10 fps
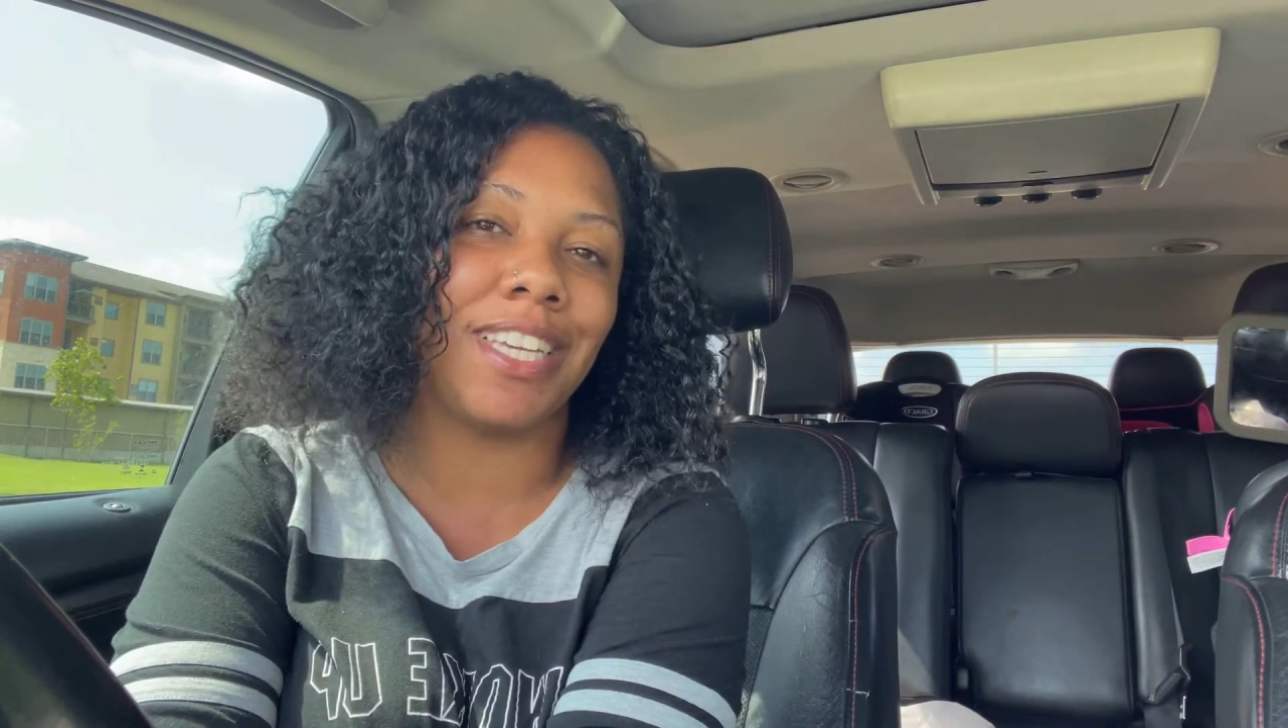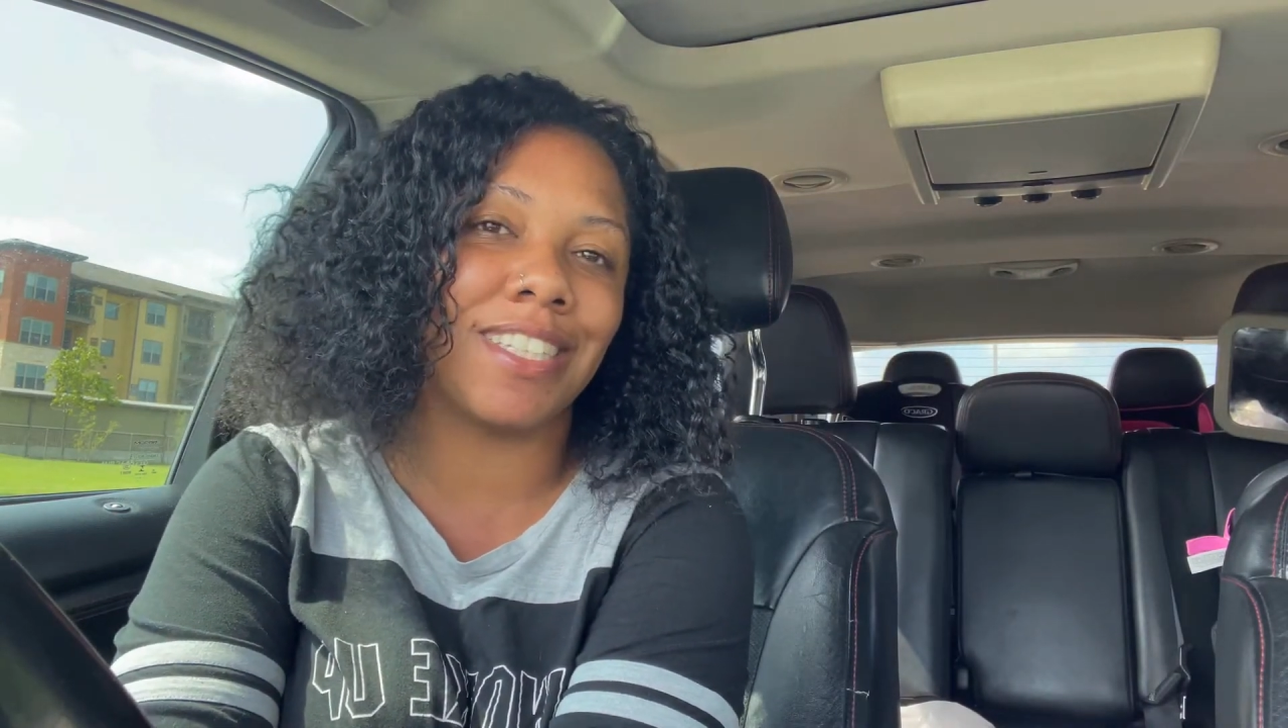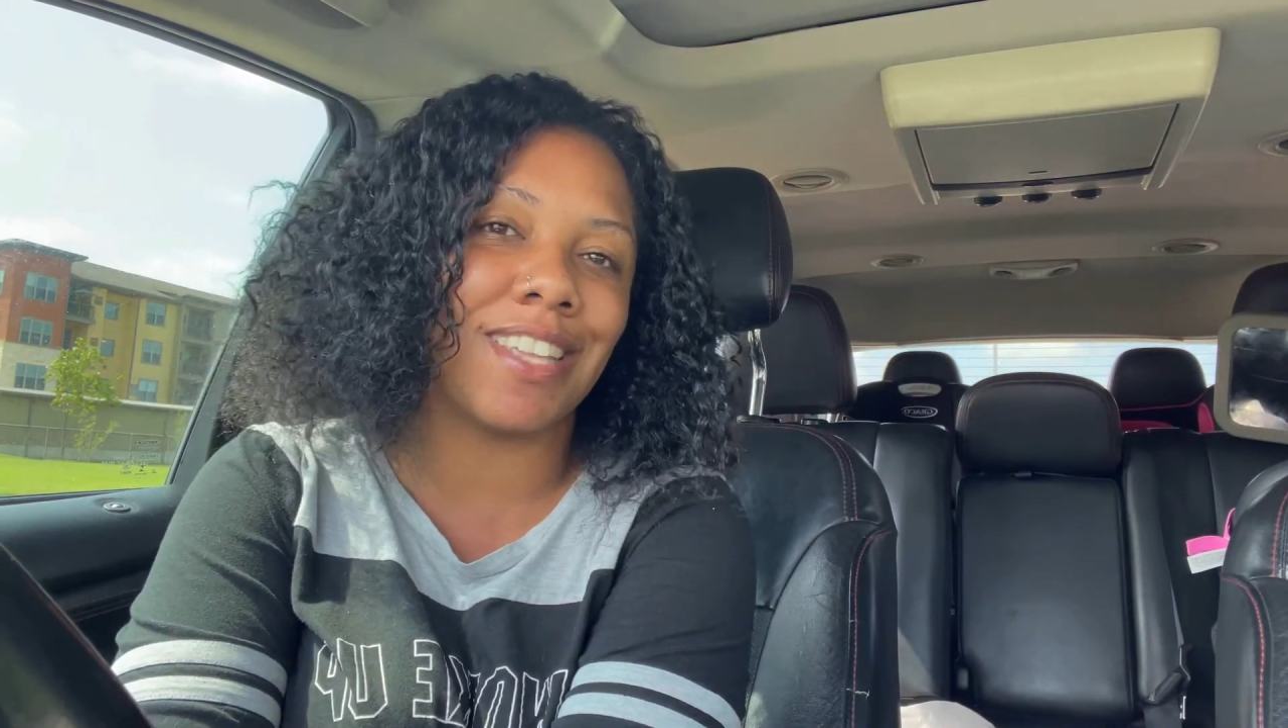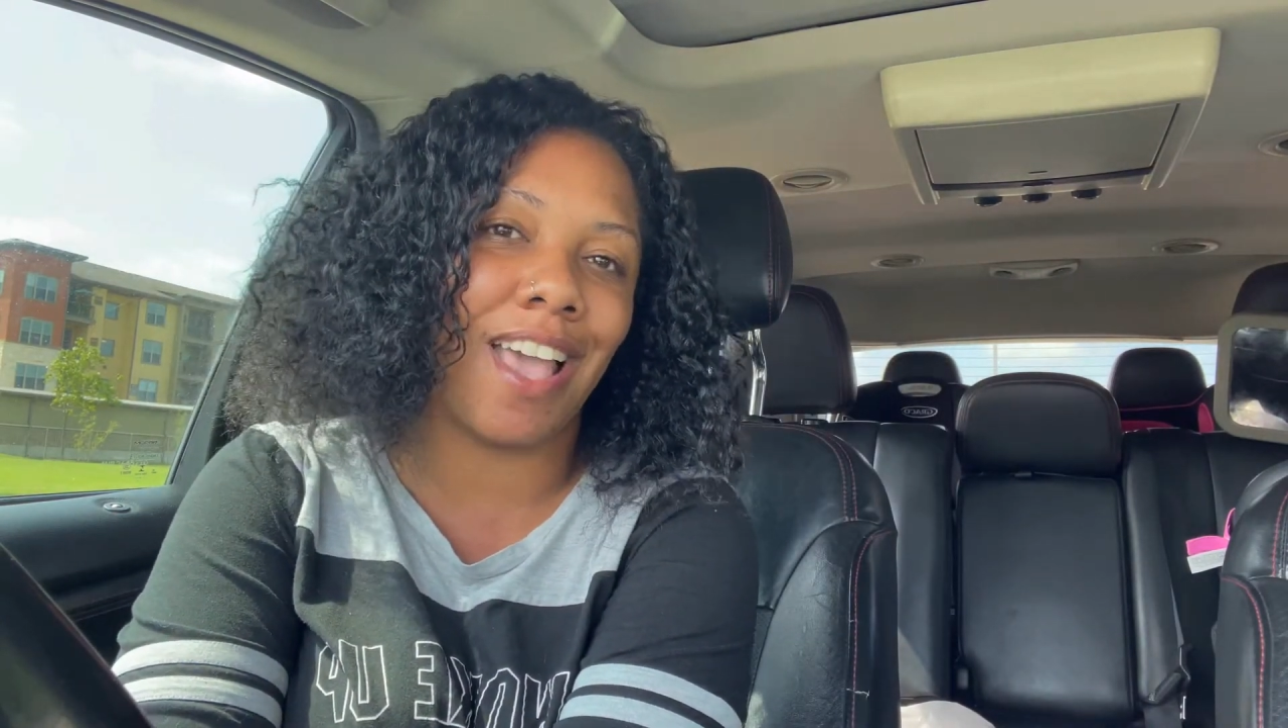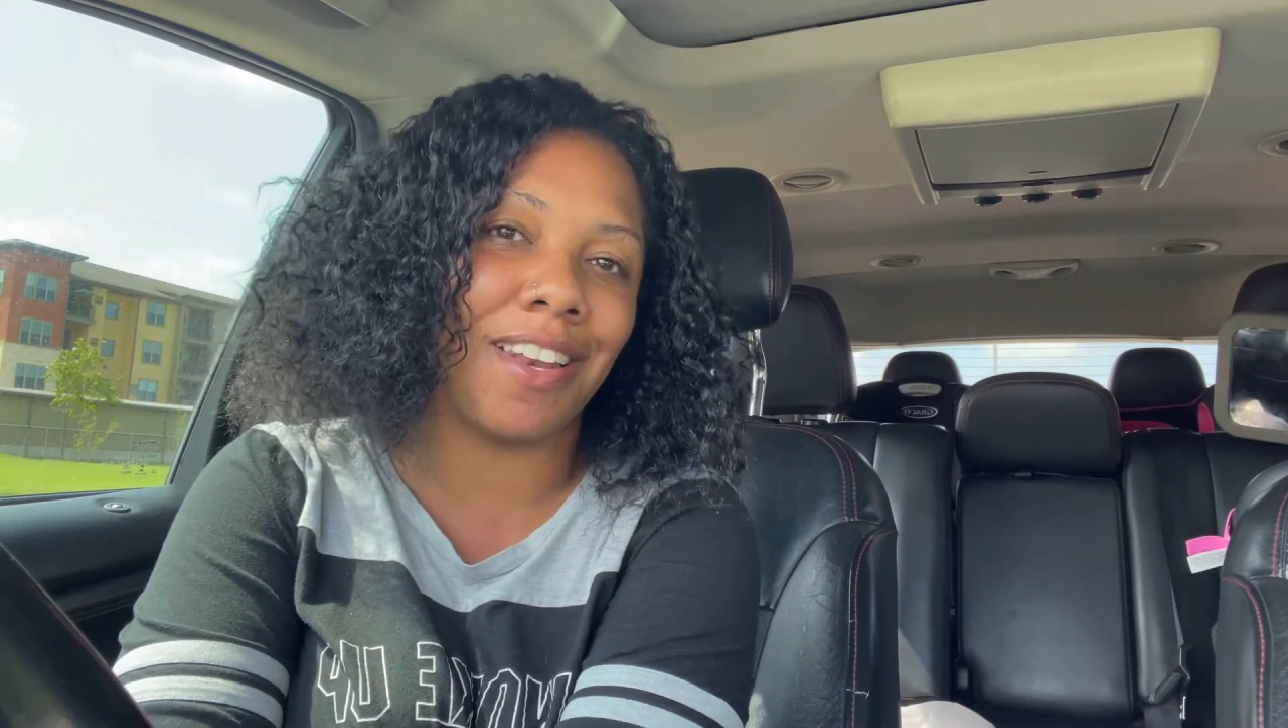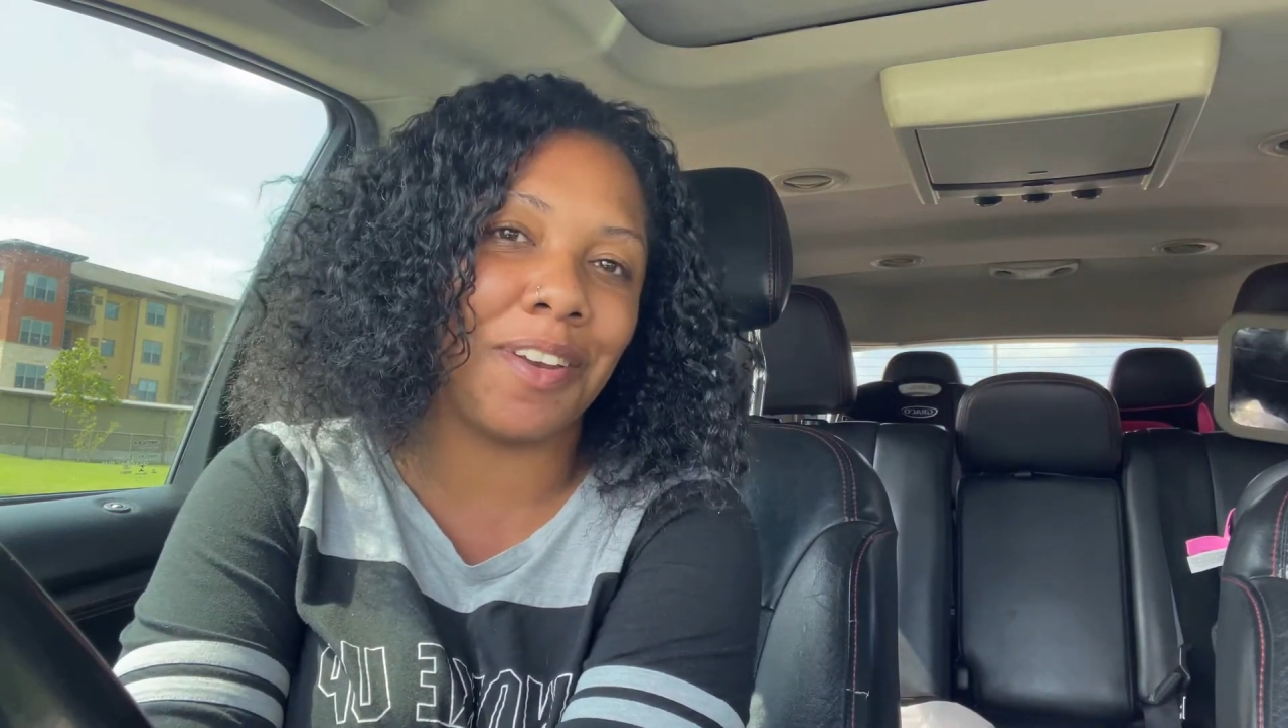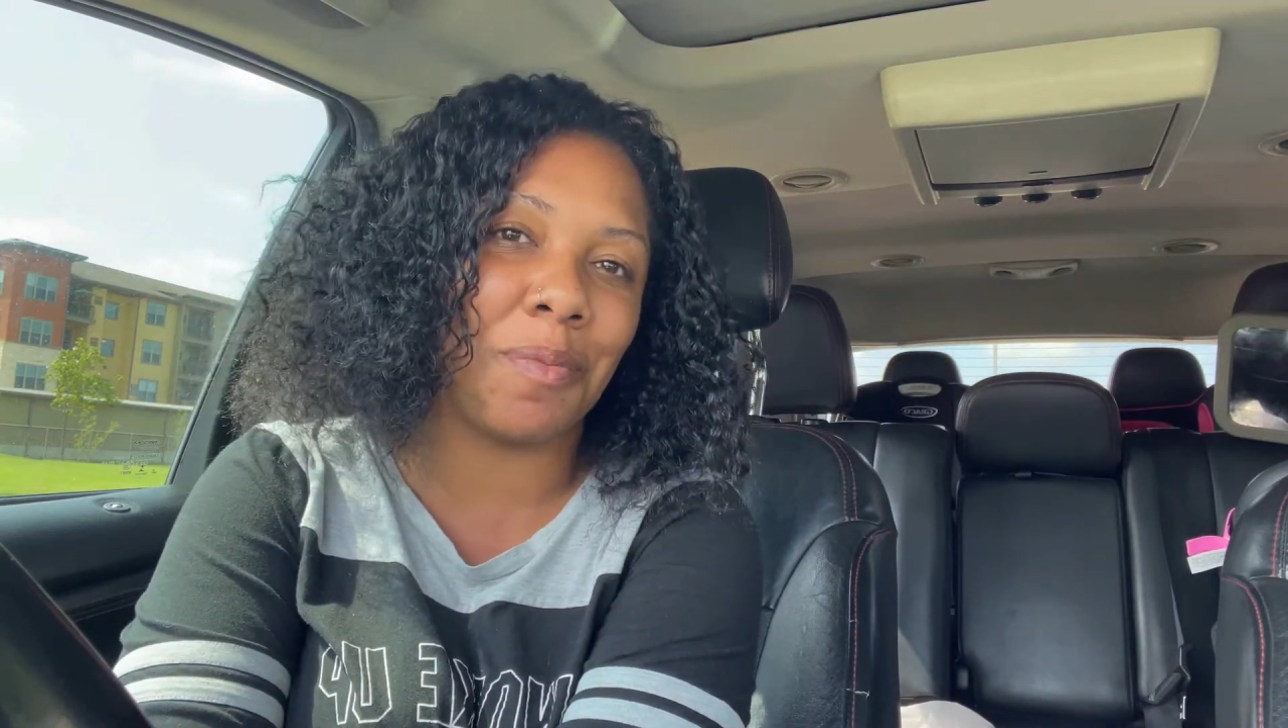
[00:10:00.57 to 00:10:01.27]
excited